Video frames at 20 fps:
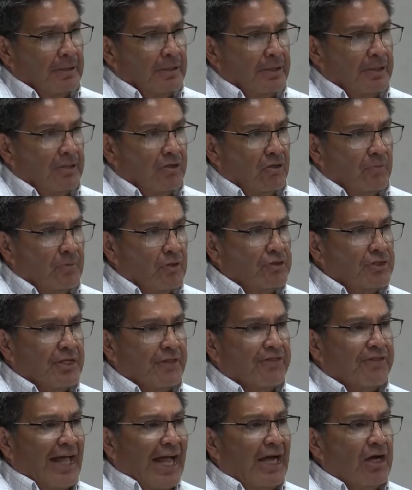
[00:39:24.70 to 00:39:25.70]
you know, almost a
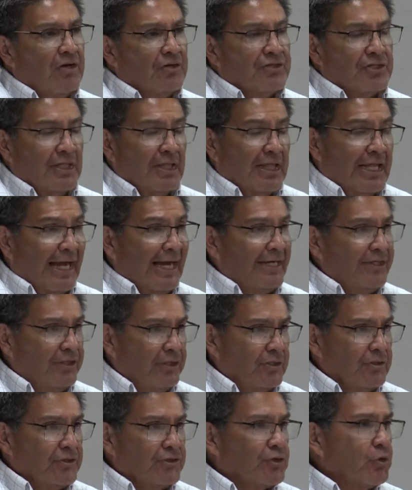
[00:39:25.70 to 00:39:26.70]
thousand light
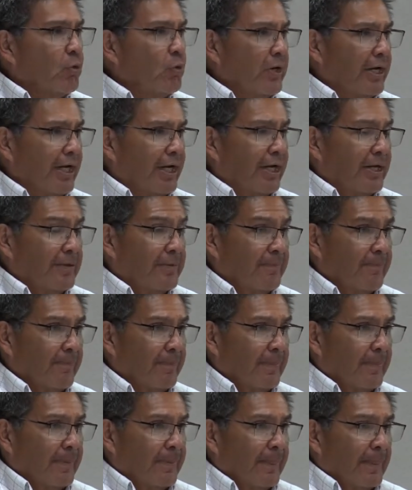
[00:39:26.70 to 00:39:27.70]
years away,
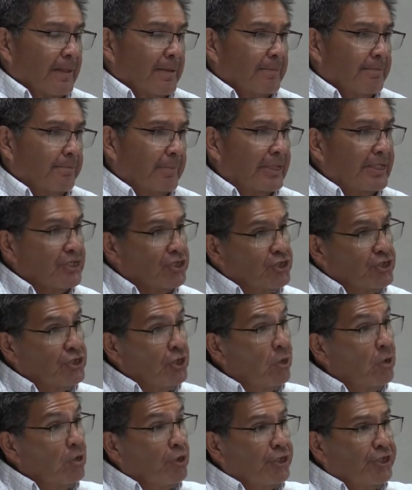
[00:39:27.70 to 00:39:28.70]
but it's
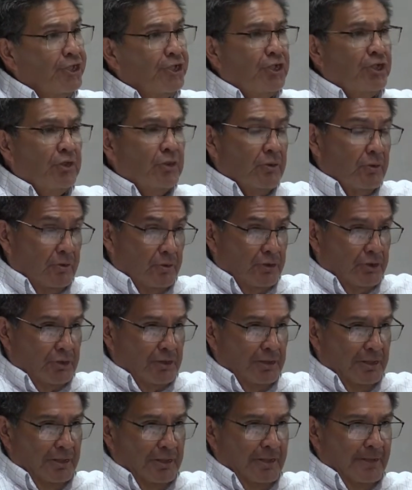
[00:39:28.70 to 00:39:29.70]
so
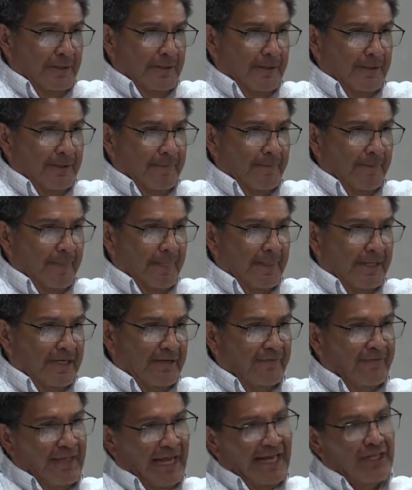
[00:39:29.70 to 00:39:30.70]
huge
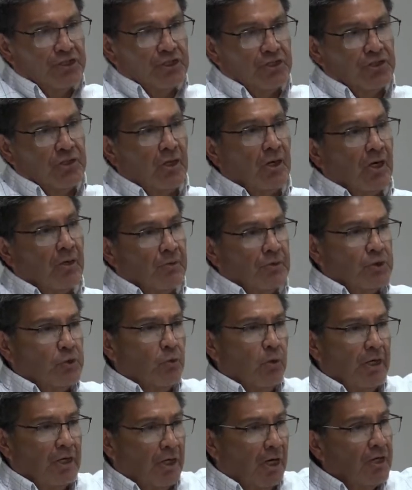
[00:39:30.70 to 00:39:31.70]
if that star was
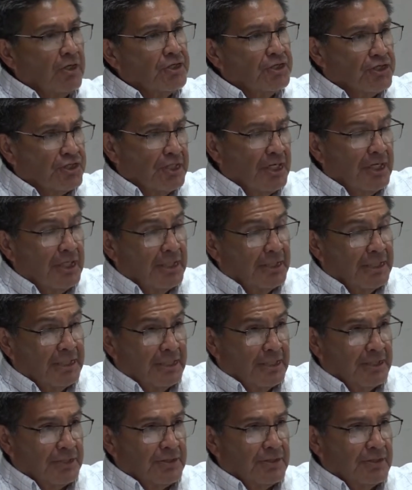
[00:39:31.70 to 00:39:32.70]
where our sun
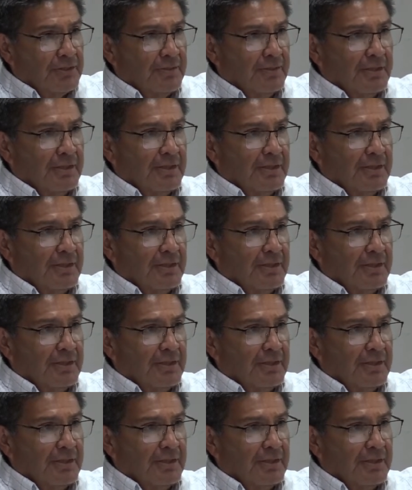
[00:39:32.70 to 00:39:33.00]
is,